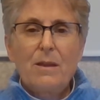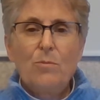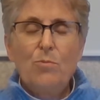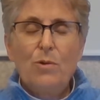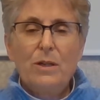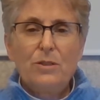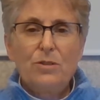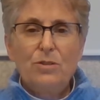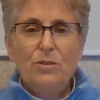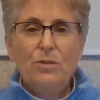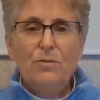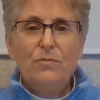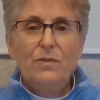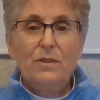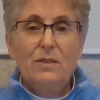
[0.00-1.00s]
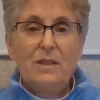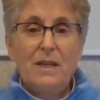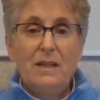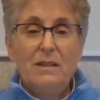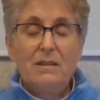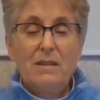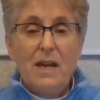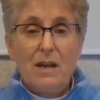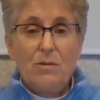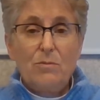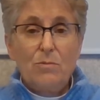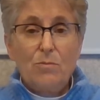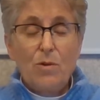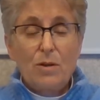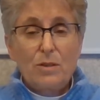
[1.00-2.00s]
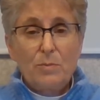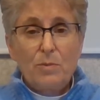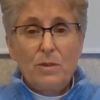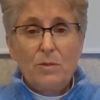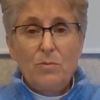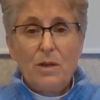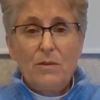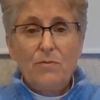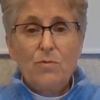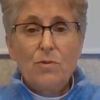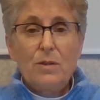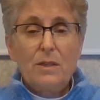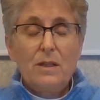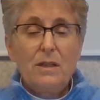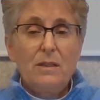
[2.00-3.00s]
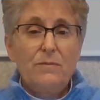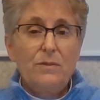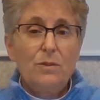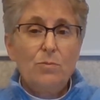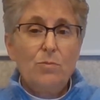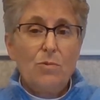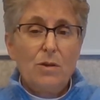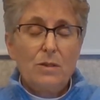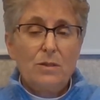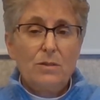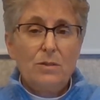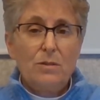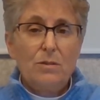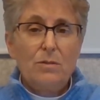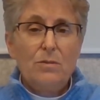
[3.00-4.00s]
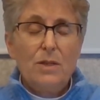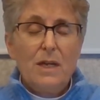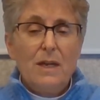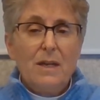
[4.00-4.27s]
Once you feel like that works pretty well for you, if you want to,